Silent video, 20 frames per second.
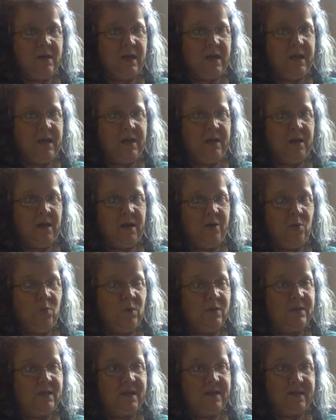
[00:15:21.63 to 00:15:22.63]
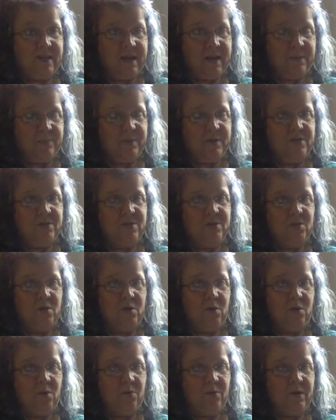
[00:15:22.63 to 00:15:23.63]
And I don't want that to happen.
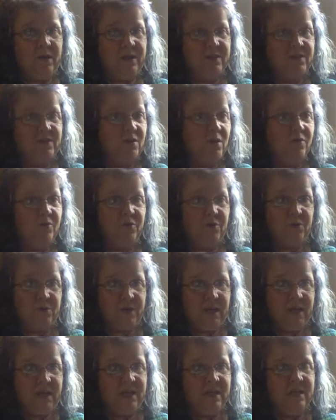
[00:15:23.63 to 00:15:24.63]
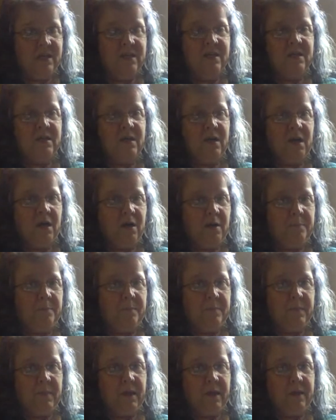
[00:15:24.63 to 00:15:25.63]
So it's all dirty.
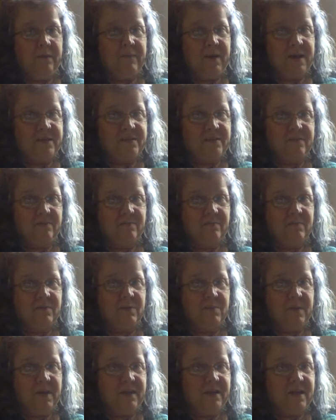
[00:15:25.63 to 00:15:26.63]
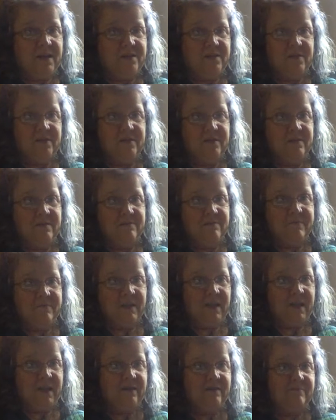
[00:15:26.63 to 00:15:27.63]
Um, and that's, to me, that's
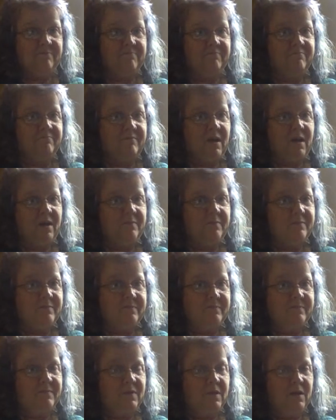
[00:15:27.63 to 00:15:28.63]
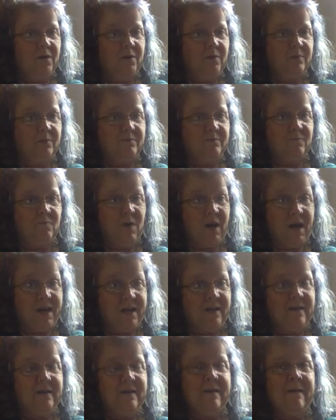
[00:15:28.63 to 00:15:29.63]
like not, you know,
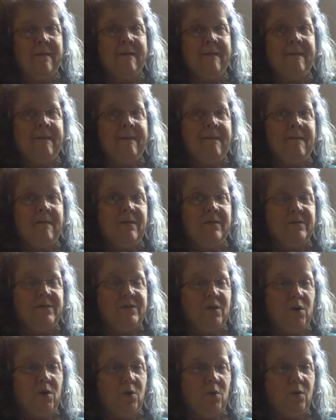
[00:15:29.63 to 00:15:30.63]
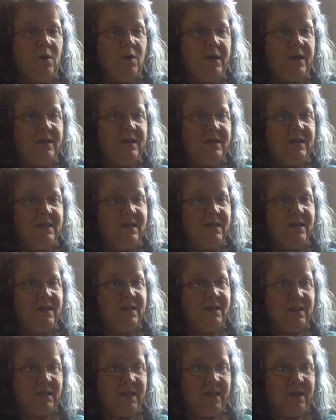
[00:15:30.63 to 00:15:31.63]
right. So I need to get
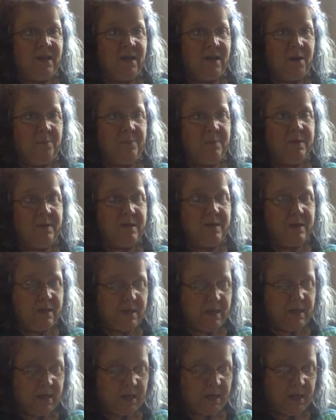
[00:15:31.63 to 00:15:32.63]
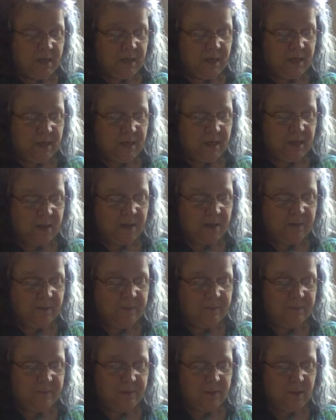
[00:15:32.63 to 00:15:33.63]
it cleaned up and, uh,
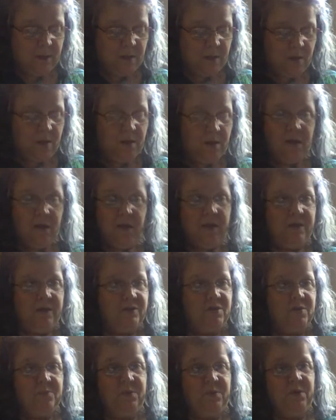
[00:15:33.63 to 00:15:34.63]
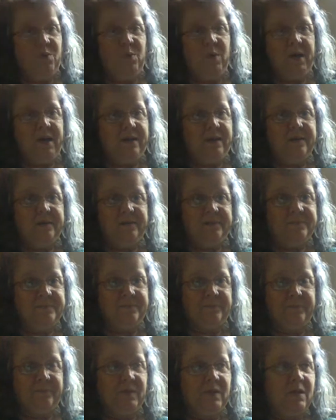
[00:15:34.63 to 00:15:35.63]
and just put away,
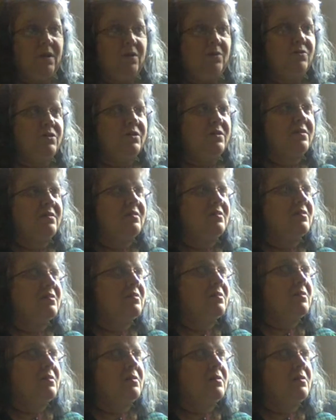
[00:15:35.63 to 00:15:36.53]
you know, just